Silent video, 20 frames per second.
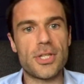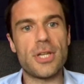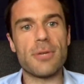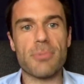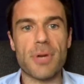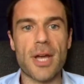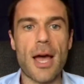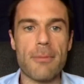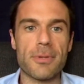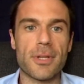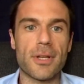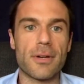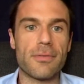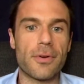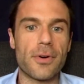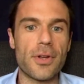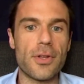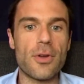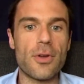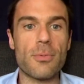cheap capital
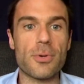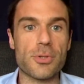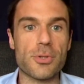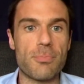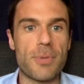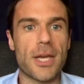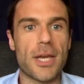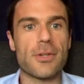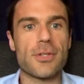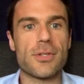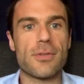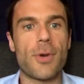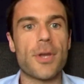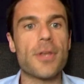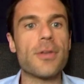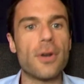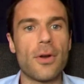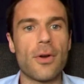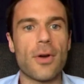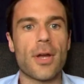for renewables, because
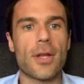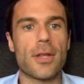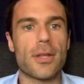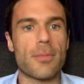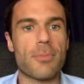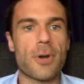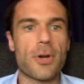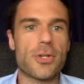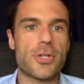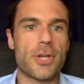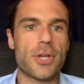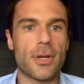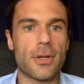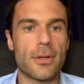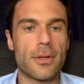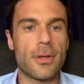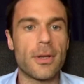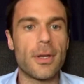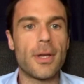when you look at the project,